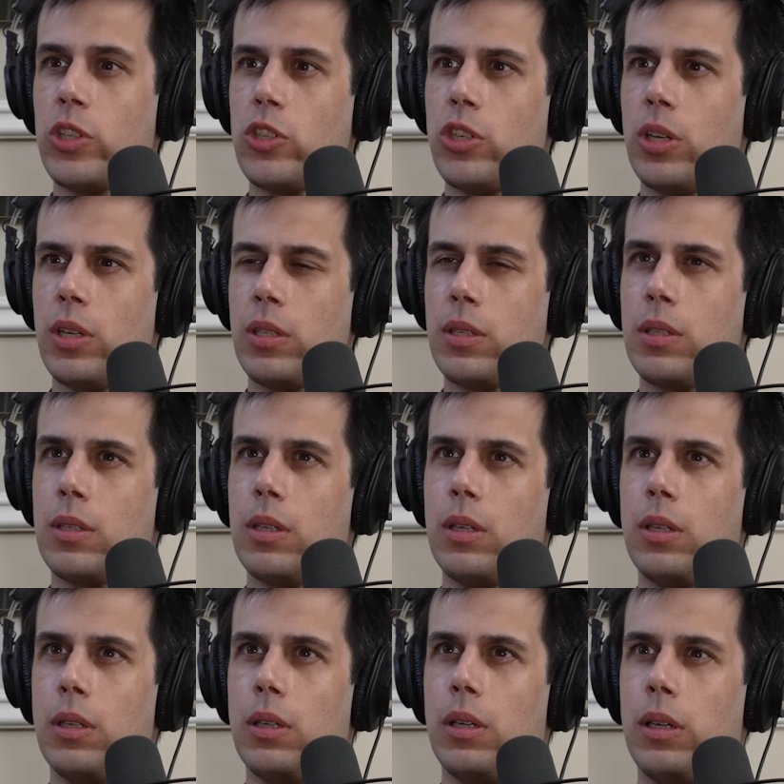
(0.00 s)
was just.
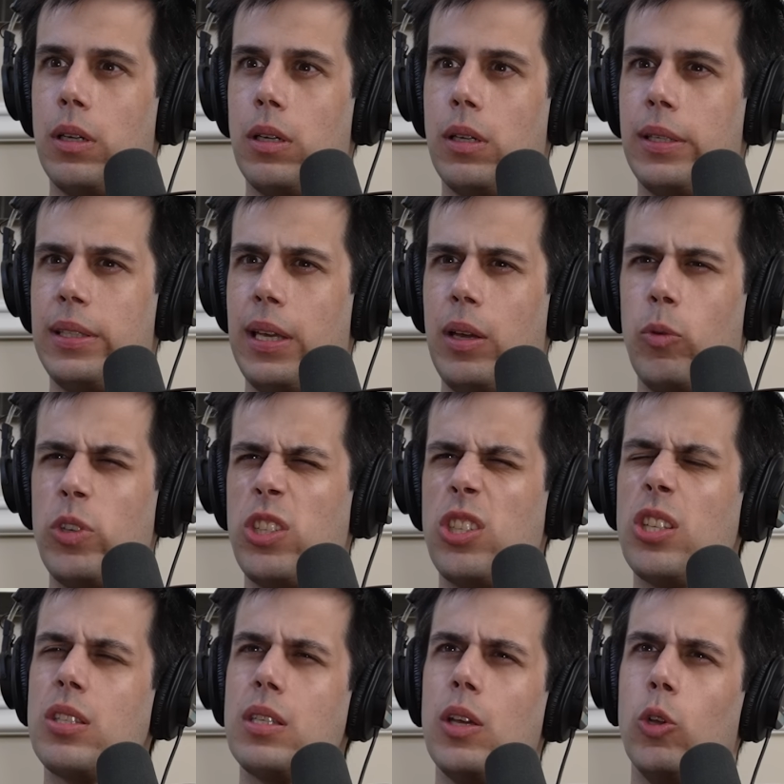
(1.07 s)
Uh, it was
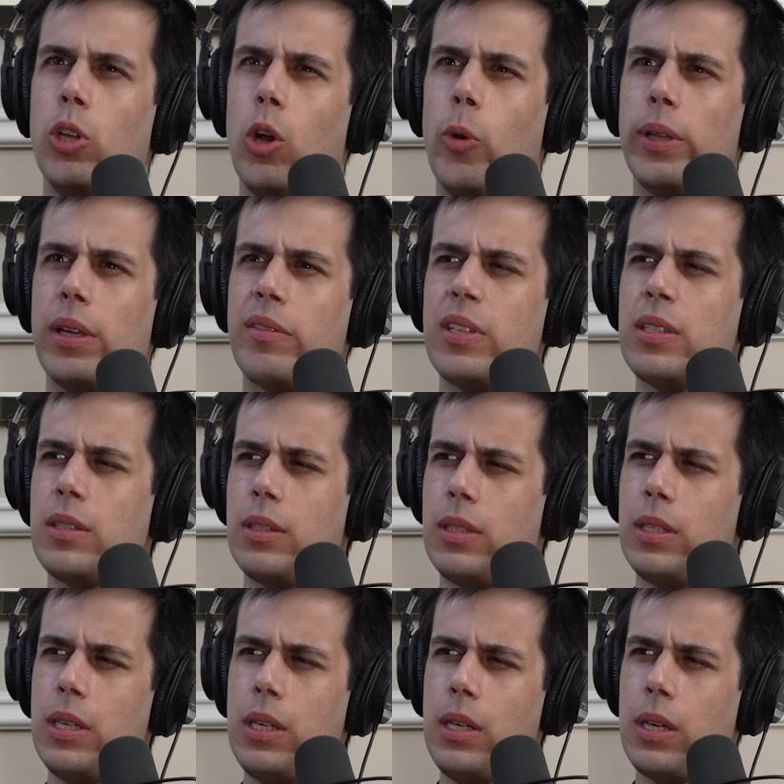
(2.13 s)
just the
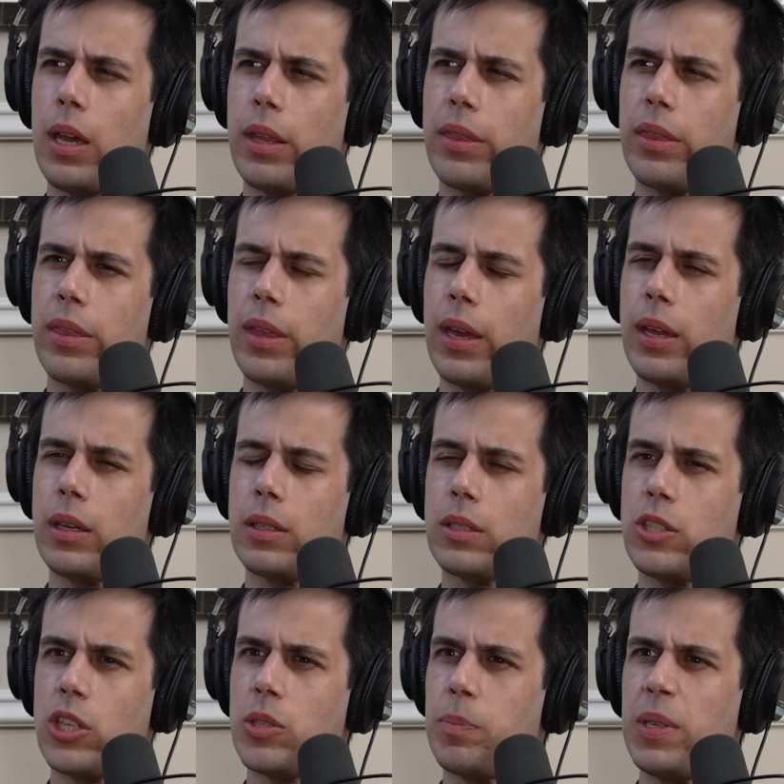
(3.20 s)
O11D, I think,
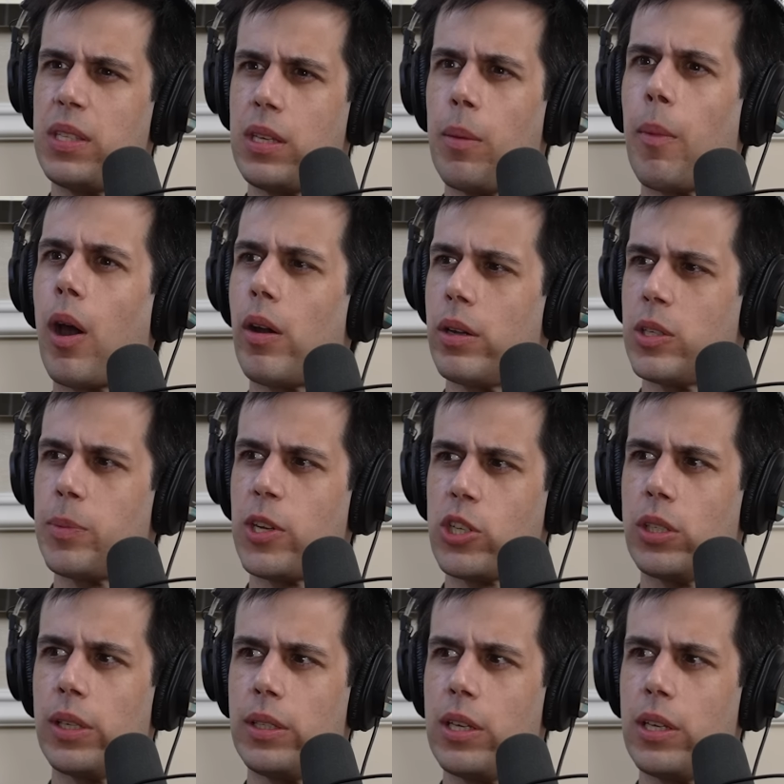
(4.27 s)
just PCMR okay. special